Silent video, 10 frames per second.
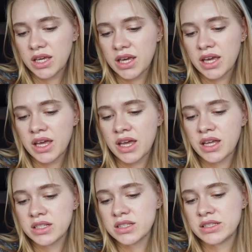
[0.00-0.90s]

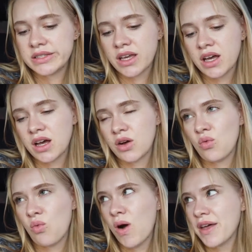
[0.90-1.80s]
And
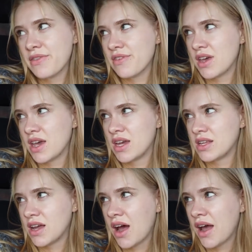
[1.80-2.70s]
one
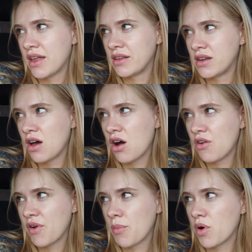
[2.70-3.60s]
thing I
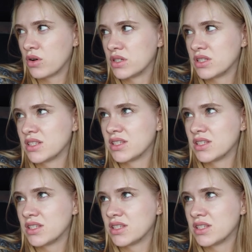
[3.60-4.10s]
love about